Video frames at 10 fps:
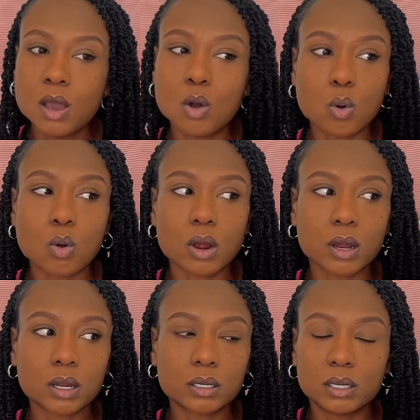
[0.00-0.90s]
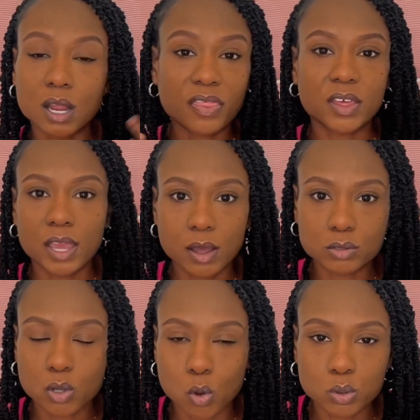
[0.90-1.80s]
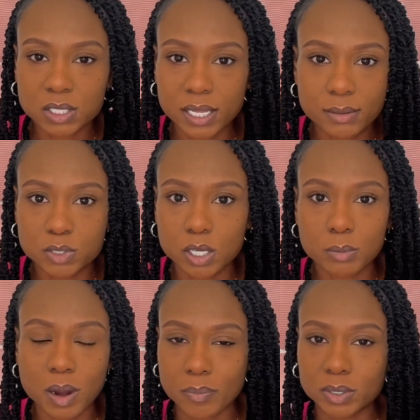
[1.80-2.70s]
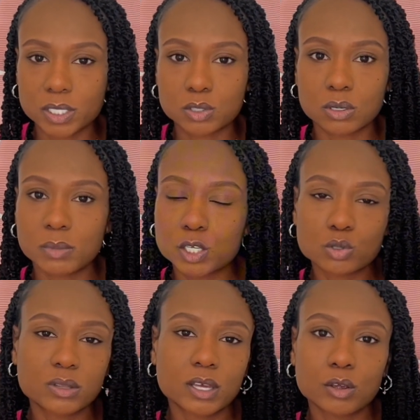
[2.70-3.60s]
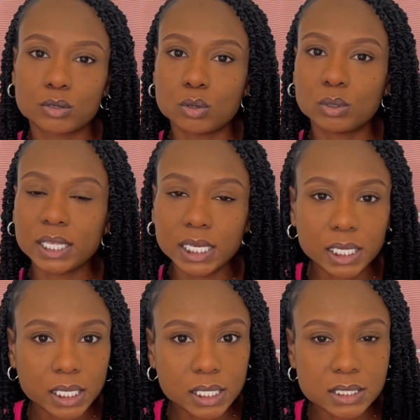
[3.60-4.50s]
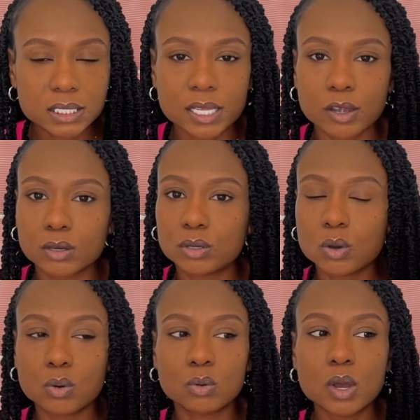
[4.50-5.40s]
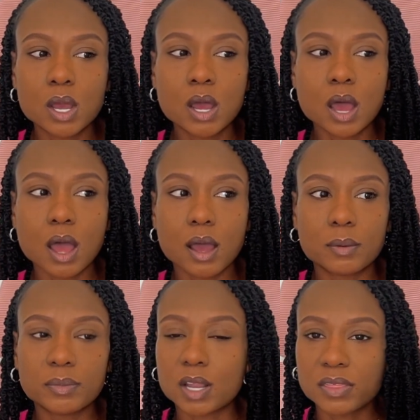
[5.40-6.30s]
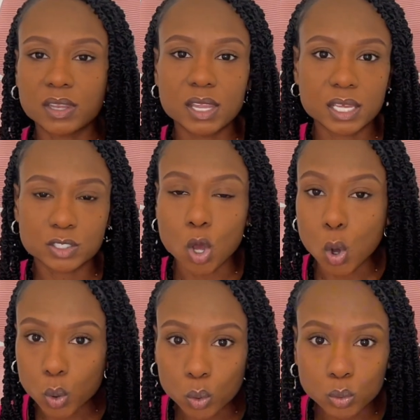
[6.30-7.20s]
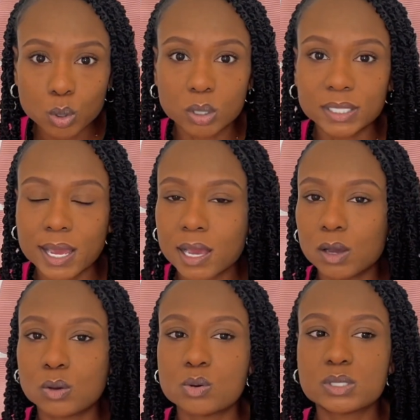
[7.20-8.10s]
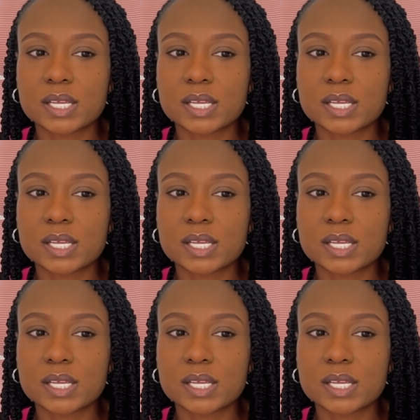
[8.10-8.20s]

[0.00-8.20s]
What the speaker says: or nothing else holds claim to your property. So to make sure there are no liens, there are no nothing that's owed on the house,